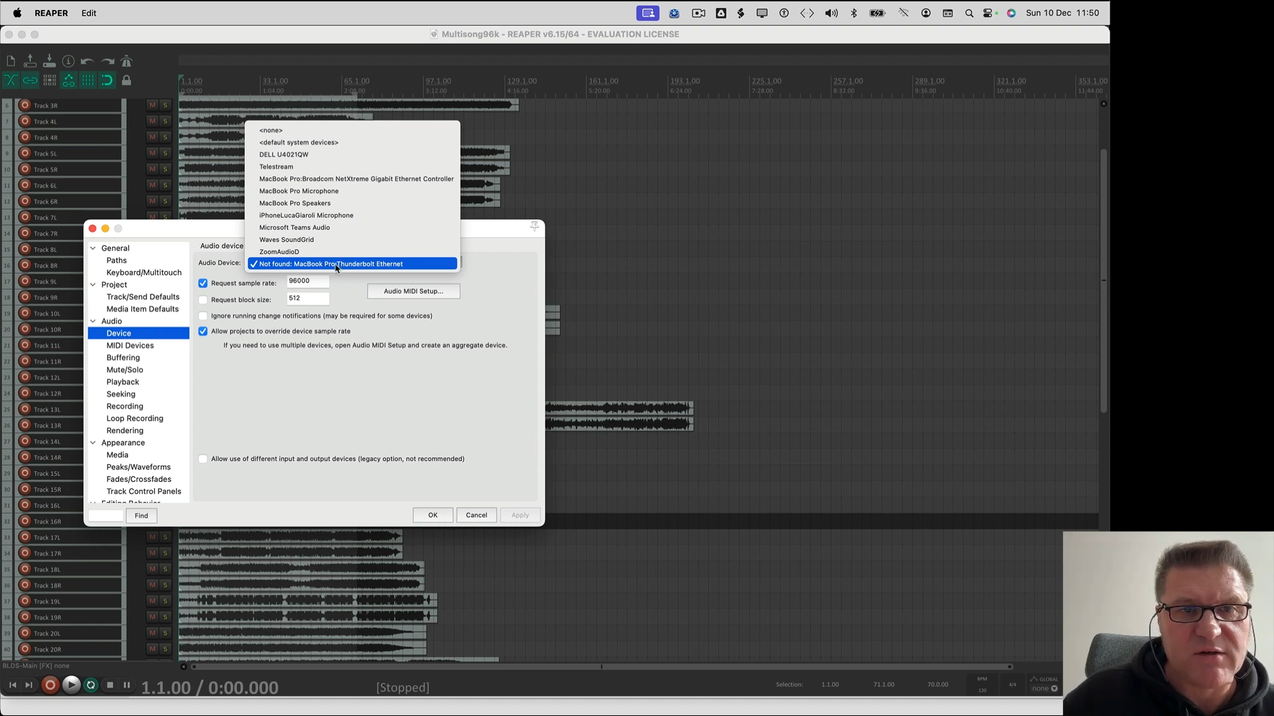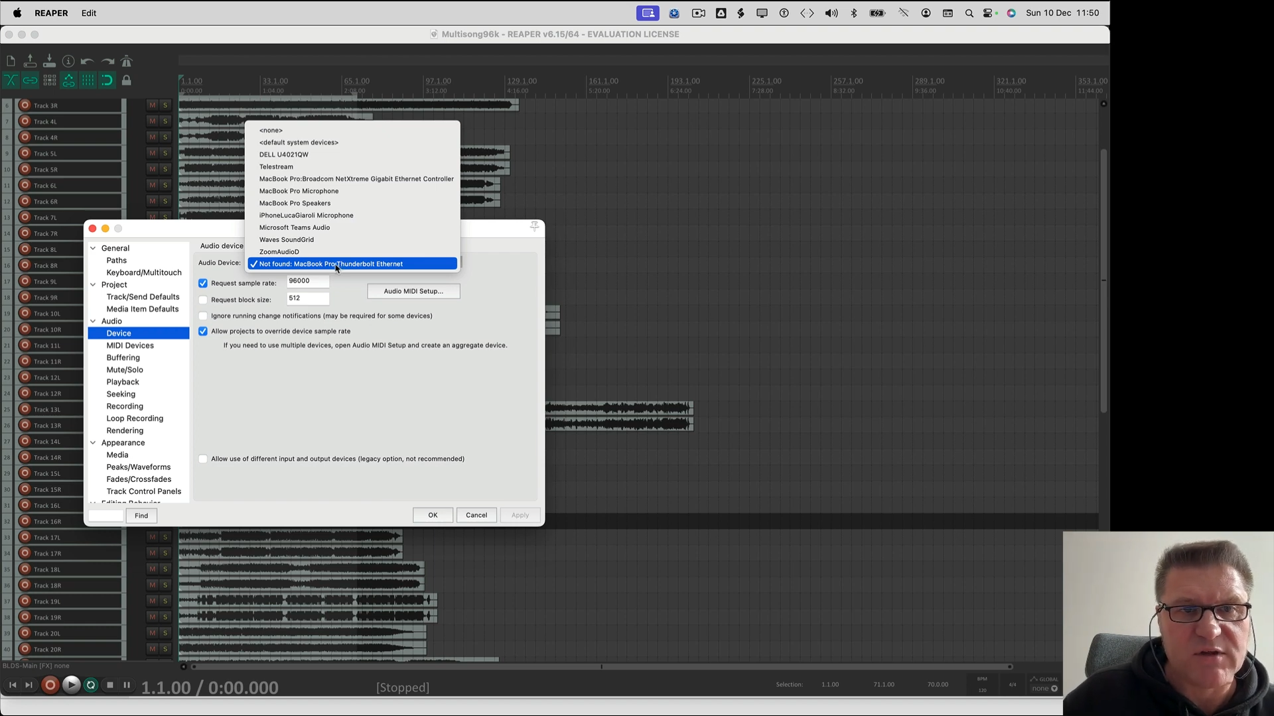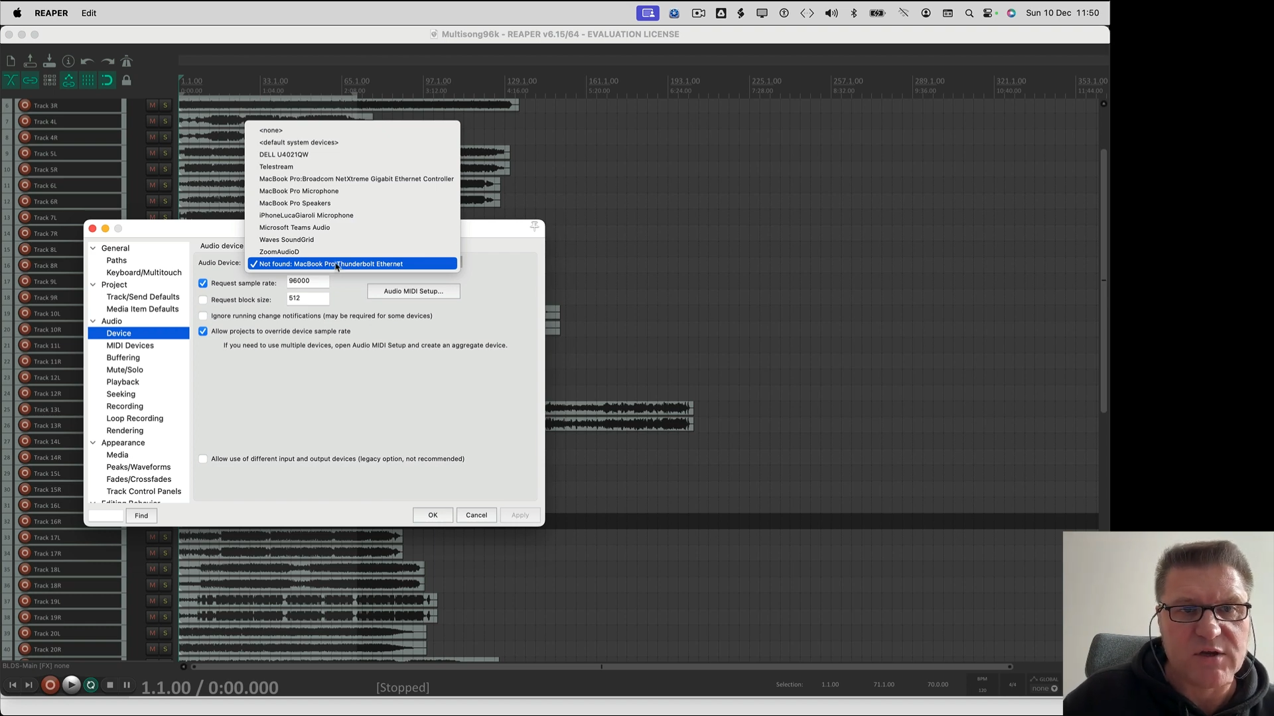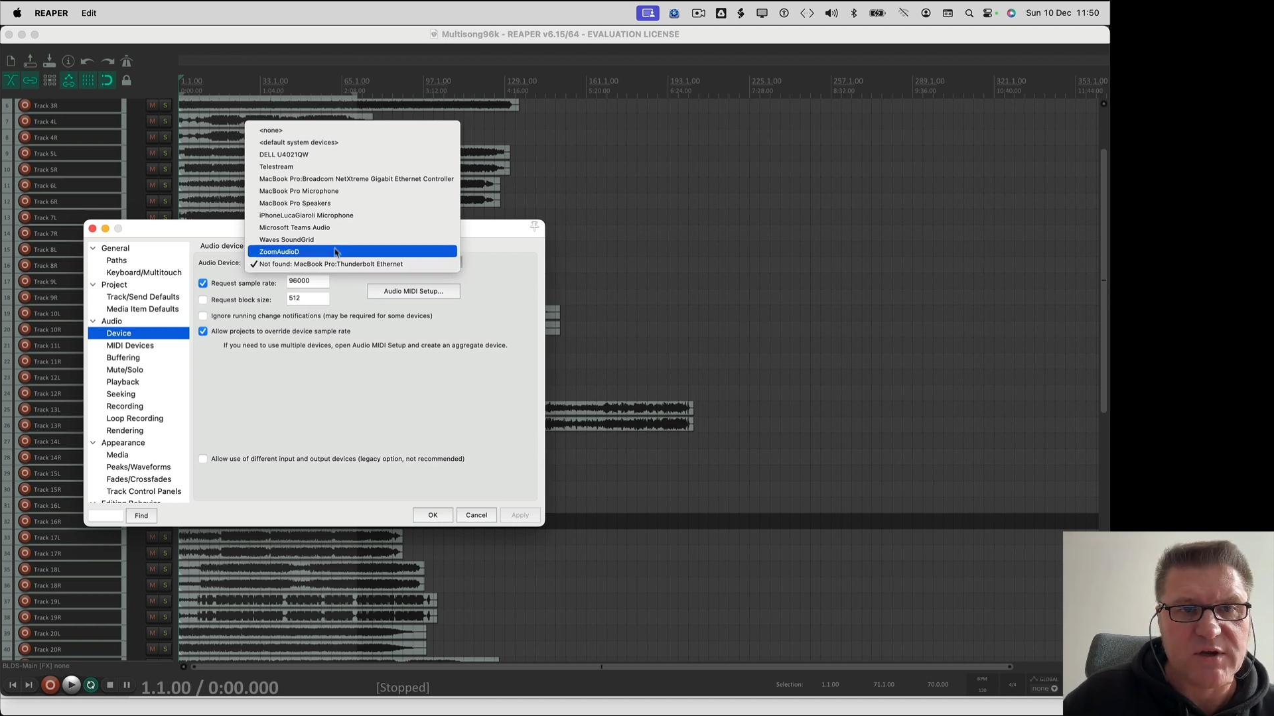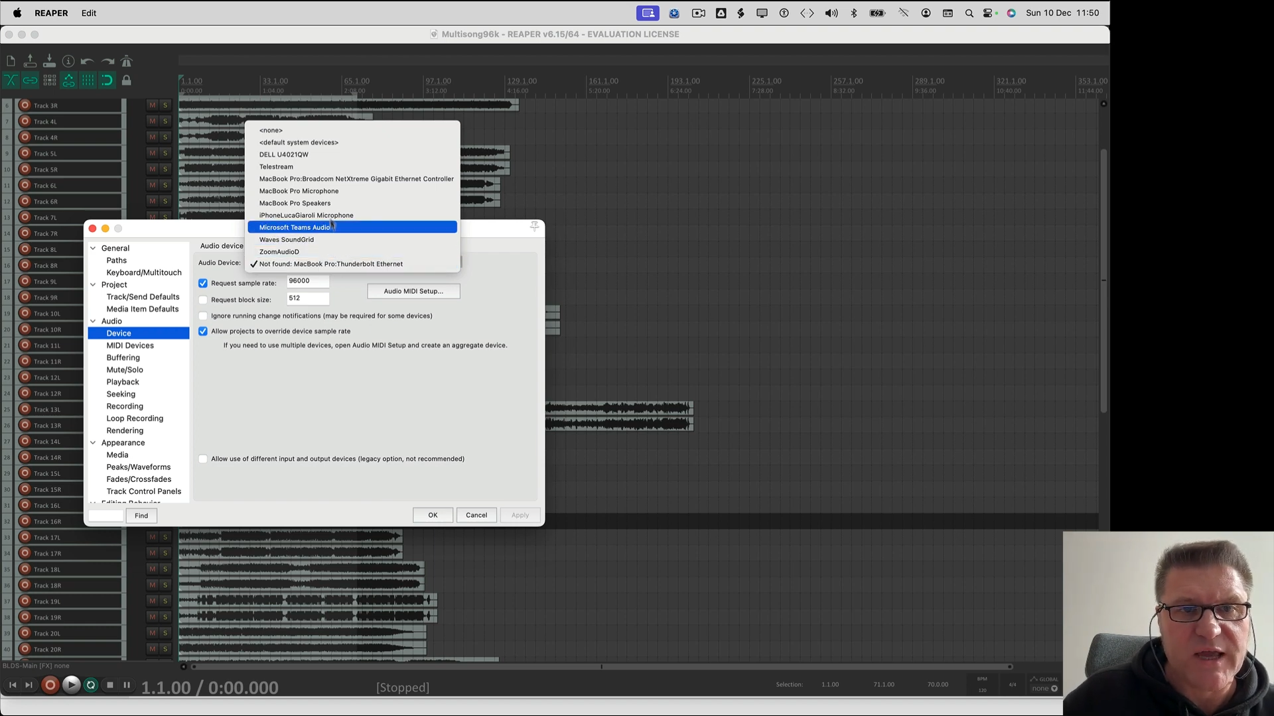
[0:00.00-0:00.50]

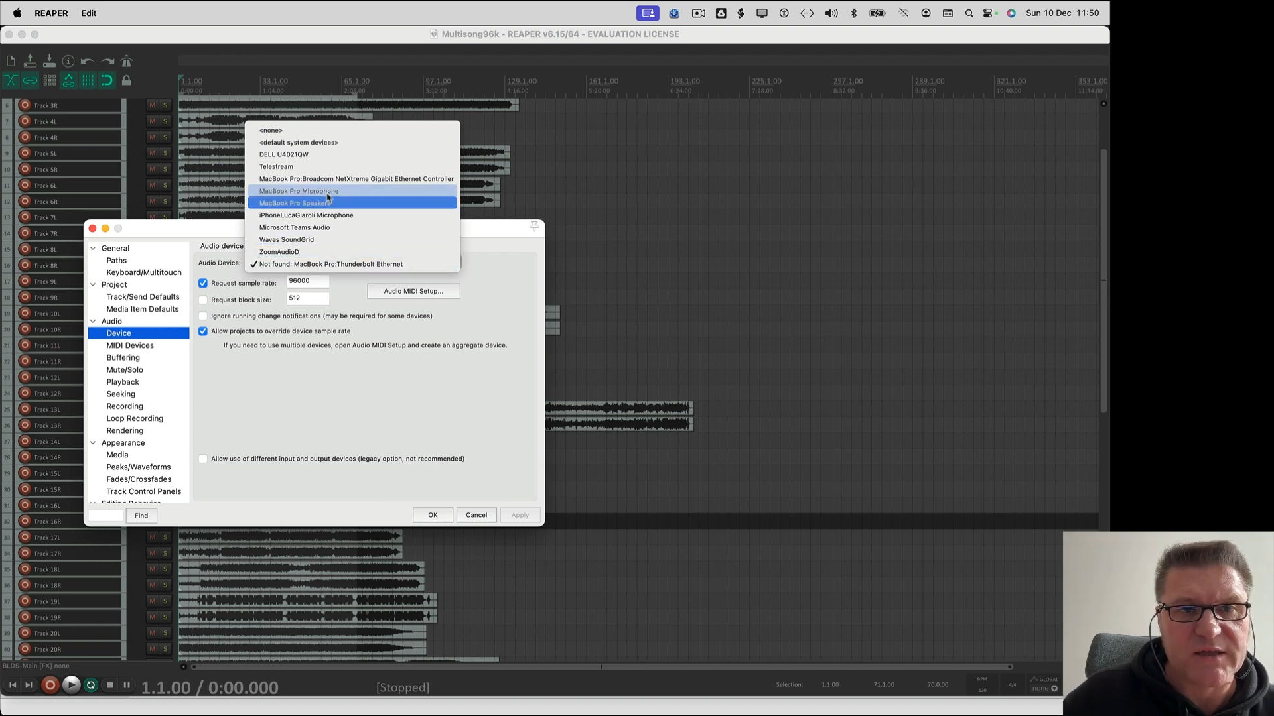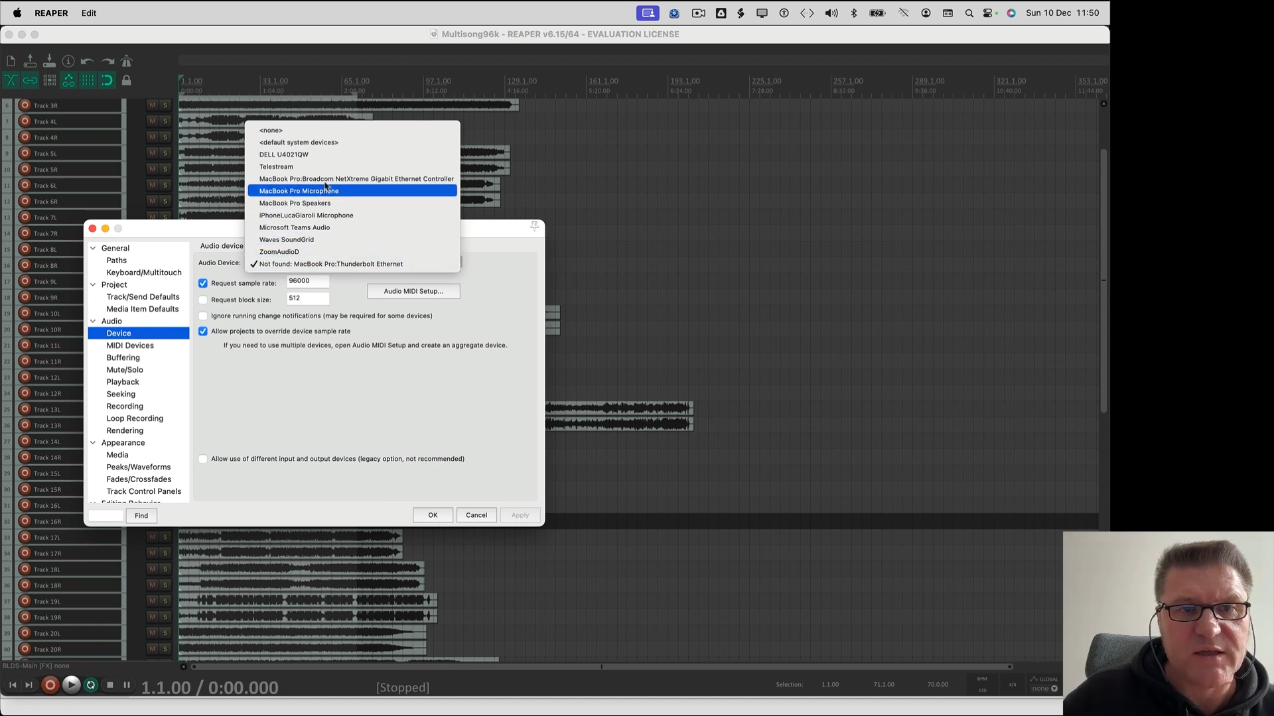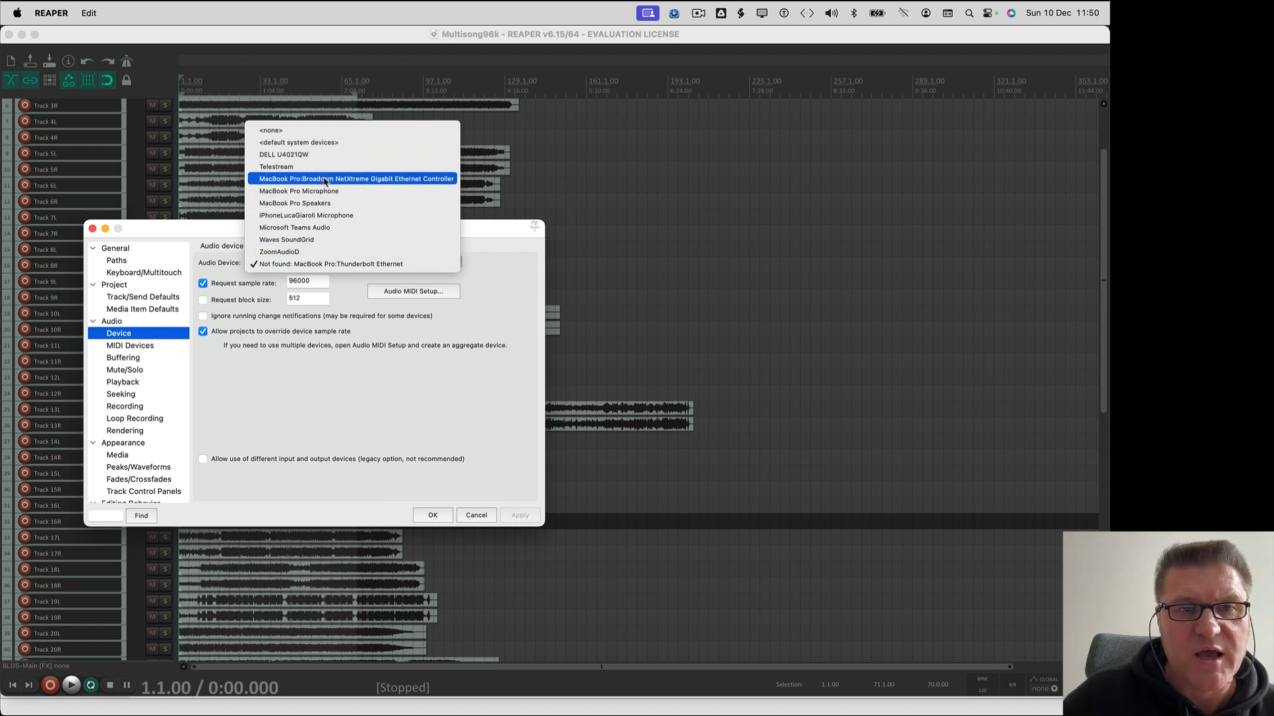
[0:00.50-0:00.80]
connected,